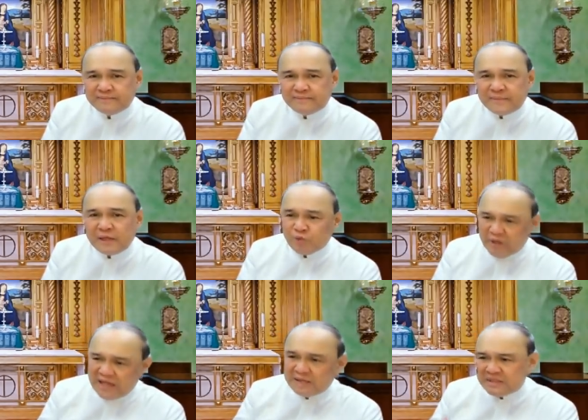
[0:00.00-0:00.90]
And we
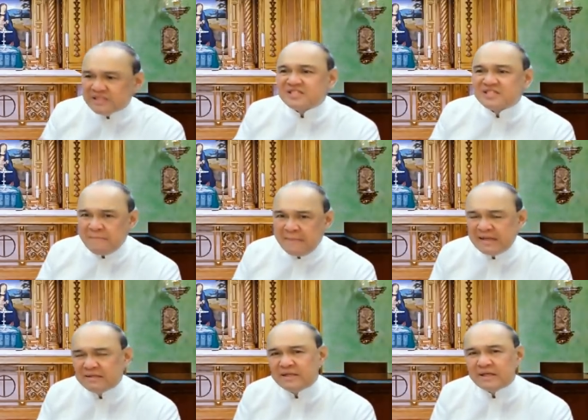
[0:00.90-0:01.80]
had been
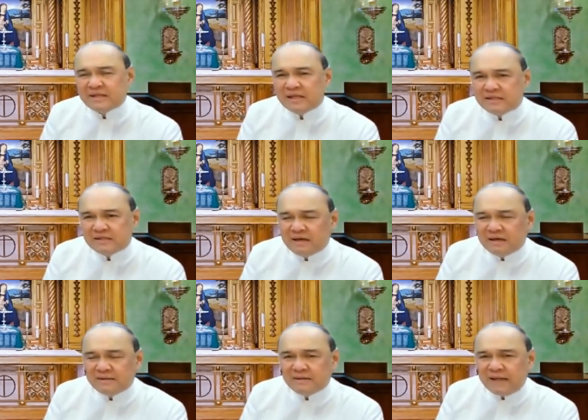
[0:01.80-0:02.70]
cementing that
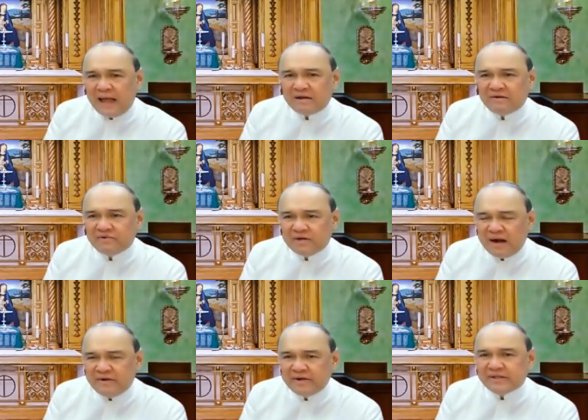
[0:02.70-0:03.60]
lack of
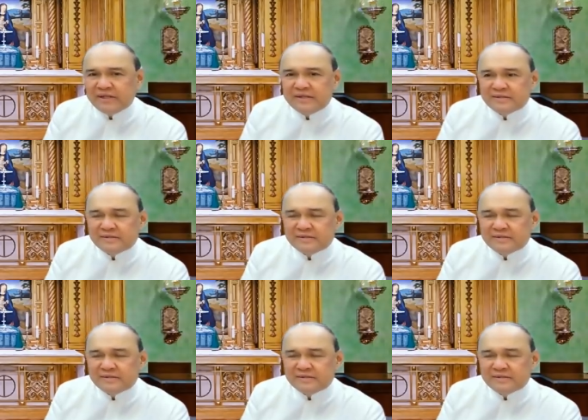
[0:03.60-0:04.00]
clarity.